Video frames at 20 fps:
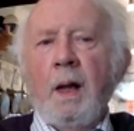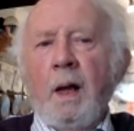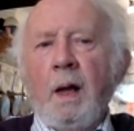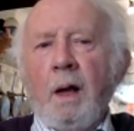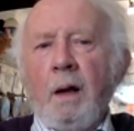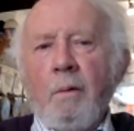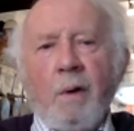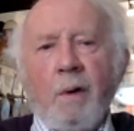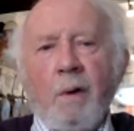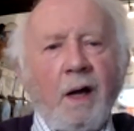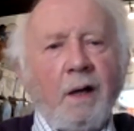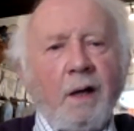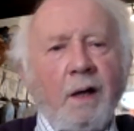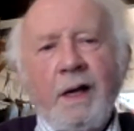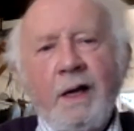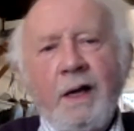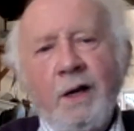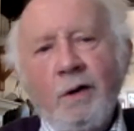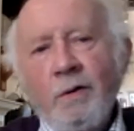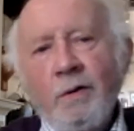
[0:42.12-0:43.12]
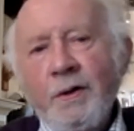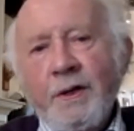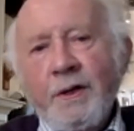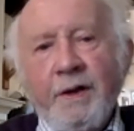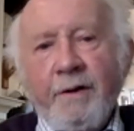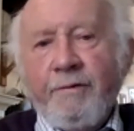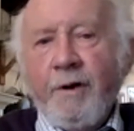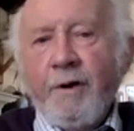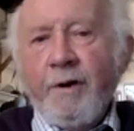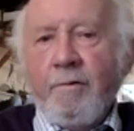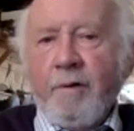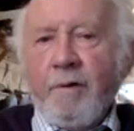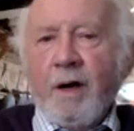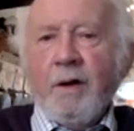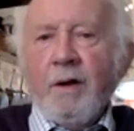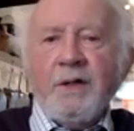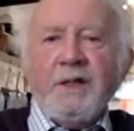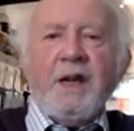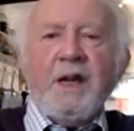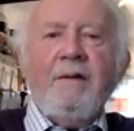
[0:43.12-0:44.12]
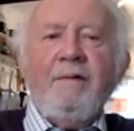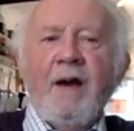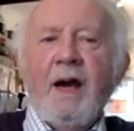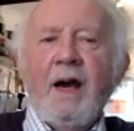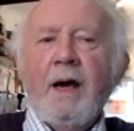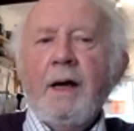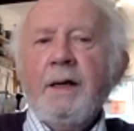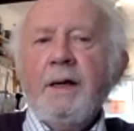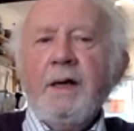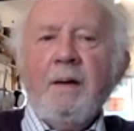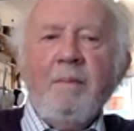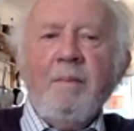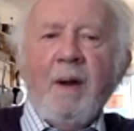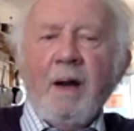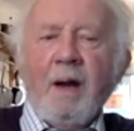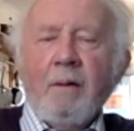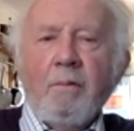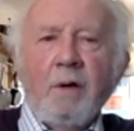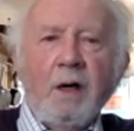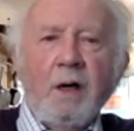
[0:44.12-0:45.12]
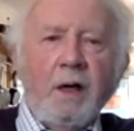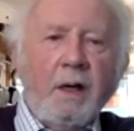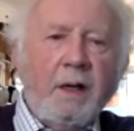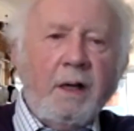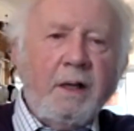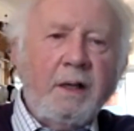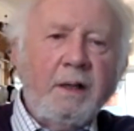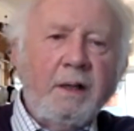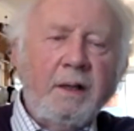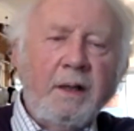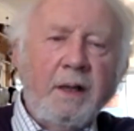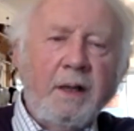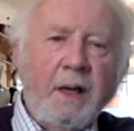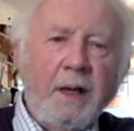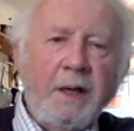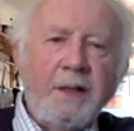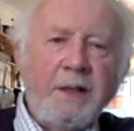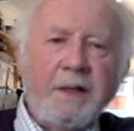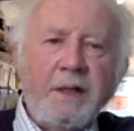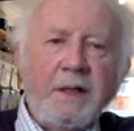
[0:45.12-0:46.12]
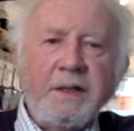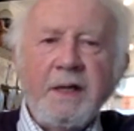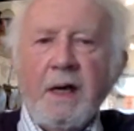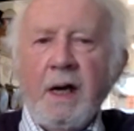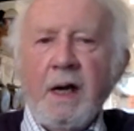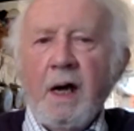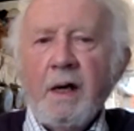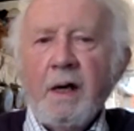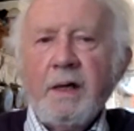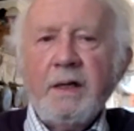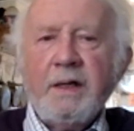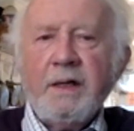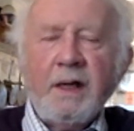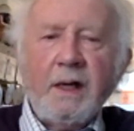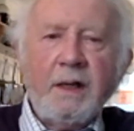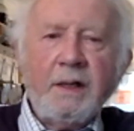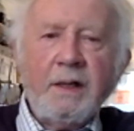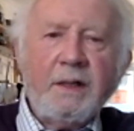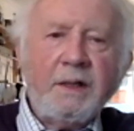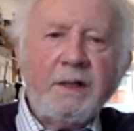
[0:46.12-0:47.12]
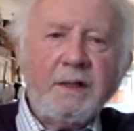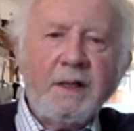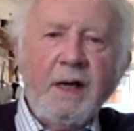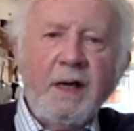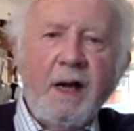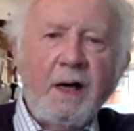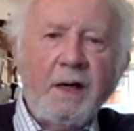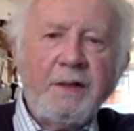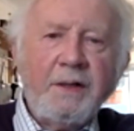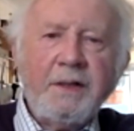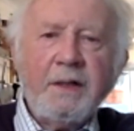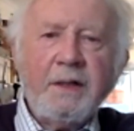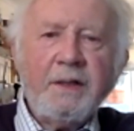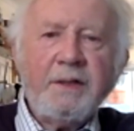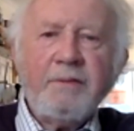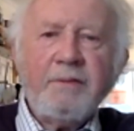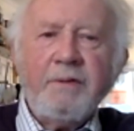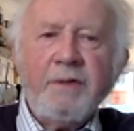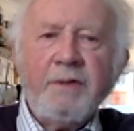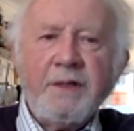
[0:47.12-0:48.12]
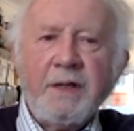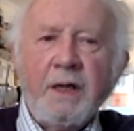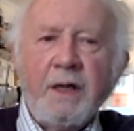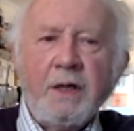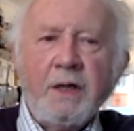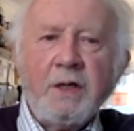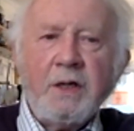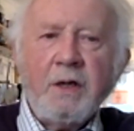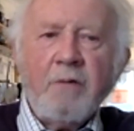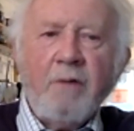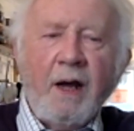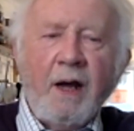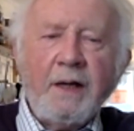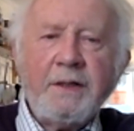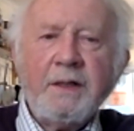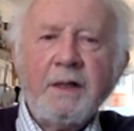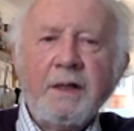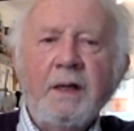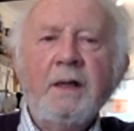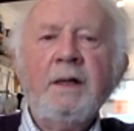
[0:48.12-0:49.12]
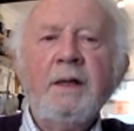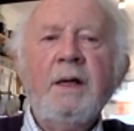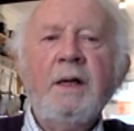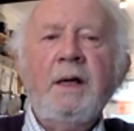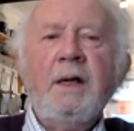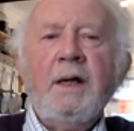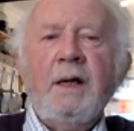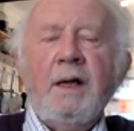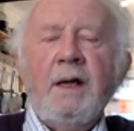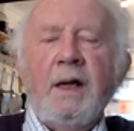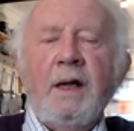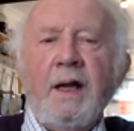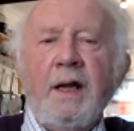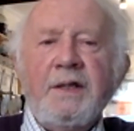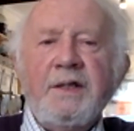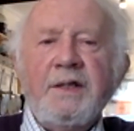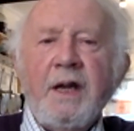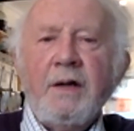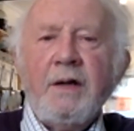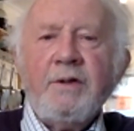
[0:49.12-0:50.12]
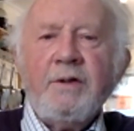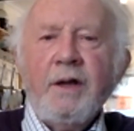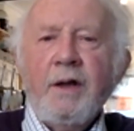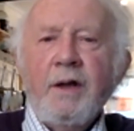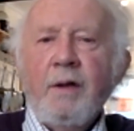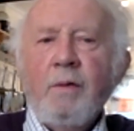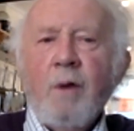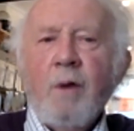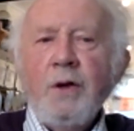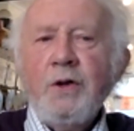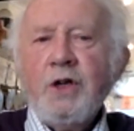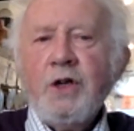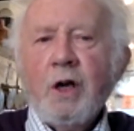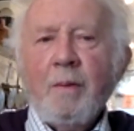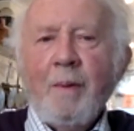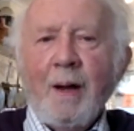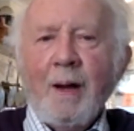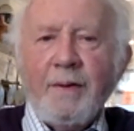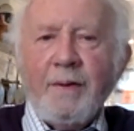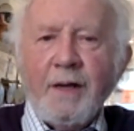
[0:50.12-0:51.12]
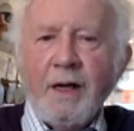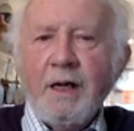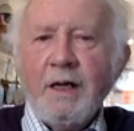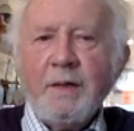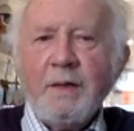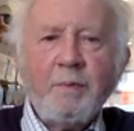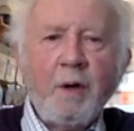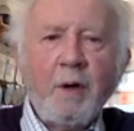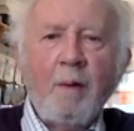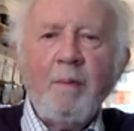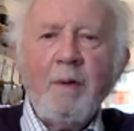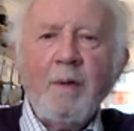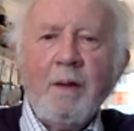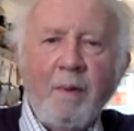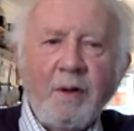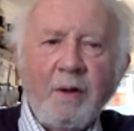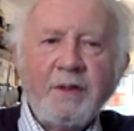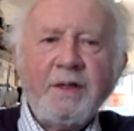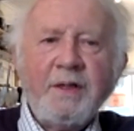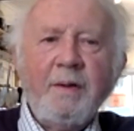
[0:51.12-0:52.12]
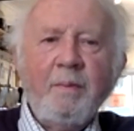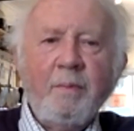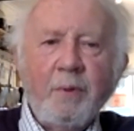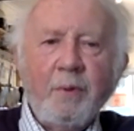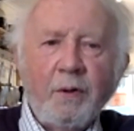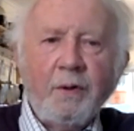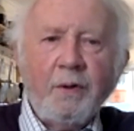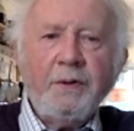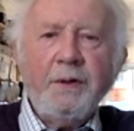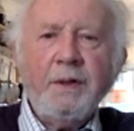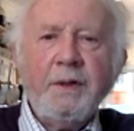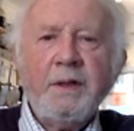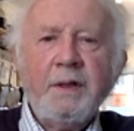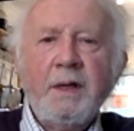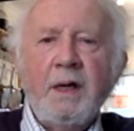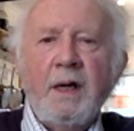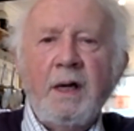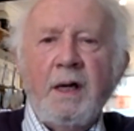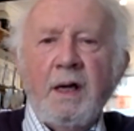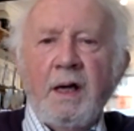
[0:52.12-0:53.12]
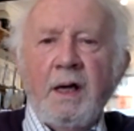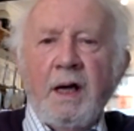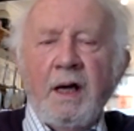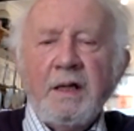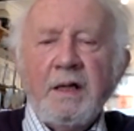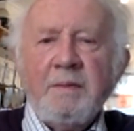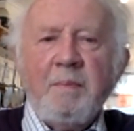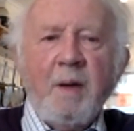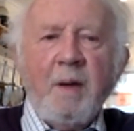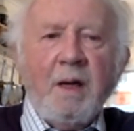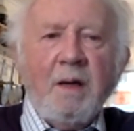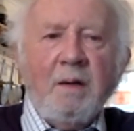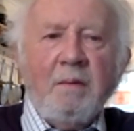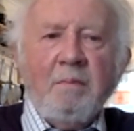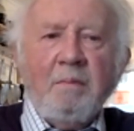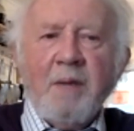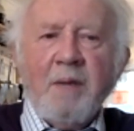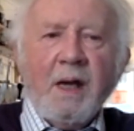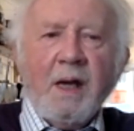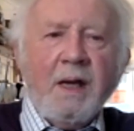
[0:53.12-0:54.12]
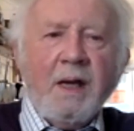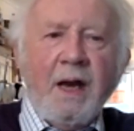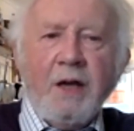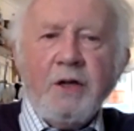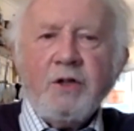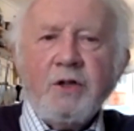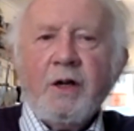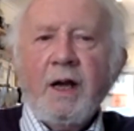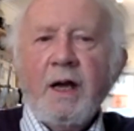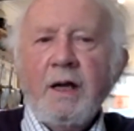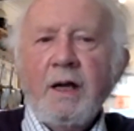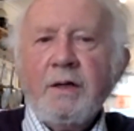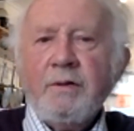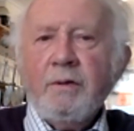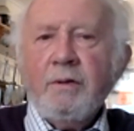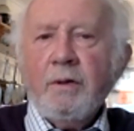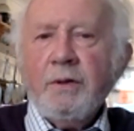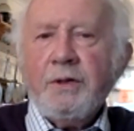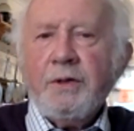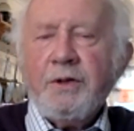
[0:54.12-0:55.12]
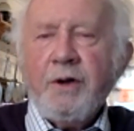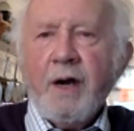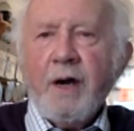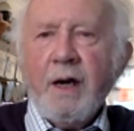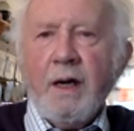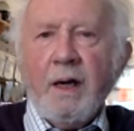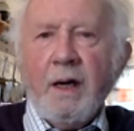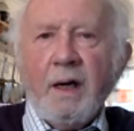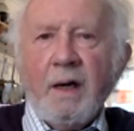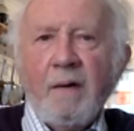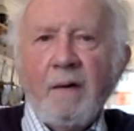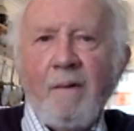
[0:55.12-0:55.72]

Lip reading: Well, in all the different roles I've had in my work as an architect, as an artist, researcher, writer, etc., the one job I think is probably the most important has been being an educator or trainer.